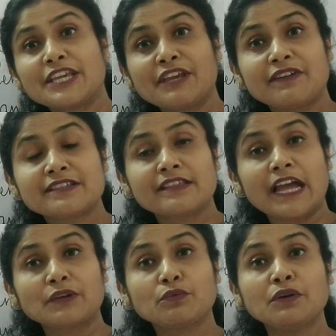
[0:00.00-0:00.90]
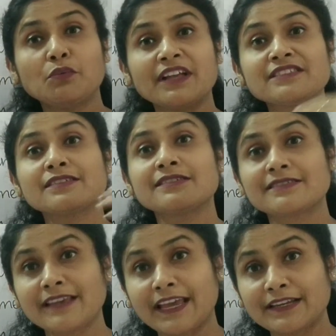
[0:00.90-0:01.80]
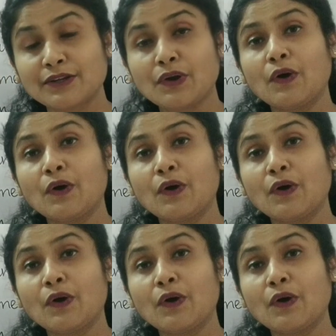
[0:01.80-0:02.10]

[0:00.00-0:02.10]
events that were once said